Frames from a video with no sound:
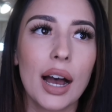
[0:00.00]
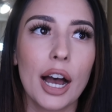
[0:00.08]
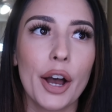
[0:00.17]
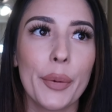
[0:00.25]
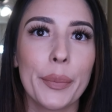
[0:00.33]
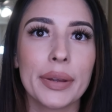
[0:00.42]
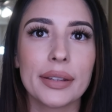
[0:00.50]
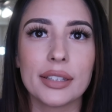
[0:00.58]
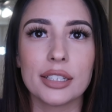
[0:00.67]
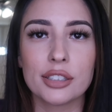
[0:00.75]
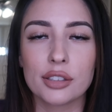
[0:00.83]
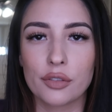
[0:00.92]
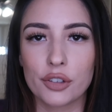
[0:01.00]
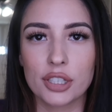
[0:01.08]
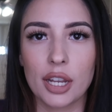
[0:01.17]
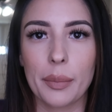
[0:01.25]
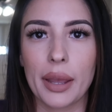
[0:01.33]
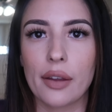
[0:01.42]
Um, this is the first
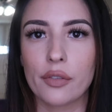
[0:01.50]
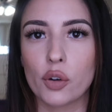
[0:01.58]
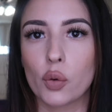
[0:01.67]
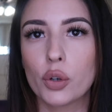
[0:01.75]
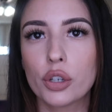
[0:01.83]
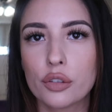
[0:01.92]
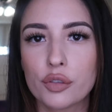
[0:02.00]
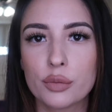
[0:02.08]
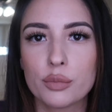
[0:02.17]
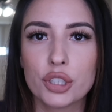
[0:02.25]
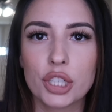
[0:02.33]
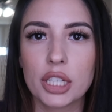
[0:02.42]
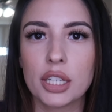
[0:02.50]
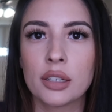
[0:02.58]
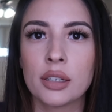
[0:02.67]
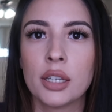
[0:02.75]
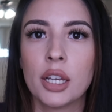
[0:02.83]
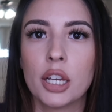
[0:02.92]
time I ever ordered from
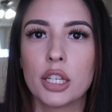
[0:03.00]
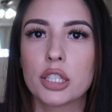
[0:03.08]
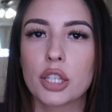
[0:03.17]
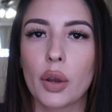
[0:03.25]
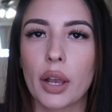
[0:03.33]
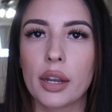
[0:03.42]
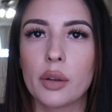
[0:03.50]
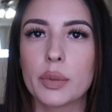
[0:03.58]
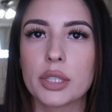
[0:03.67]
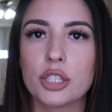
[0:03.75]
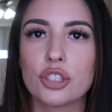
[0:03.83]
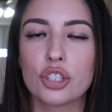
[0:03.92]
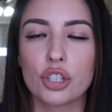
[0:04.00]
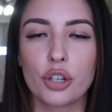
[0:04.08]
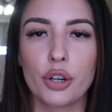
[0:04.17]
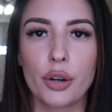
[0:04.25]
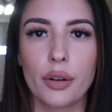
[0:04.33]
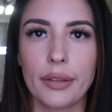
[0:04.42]
Shein, so I kind of wasn't
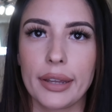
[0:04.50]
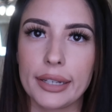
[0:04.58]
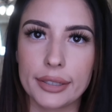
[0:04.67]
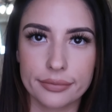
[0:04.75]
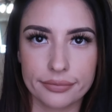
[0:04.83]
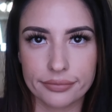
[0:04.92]
sure like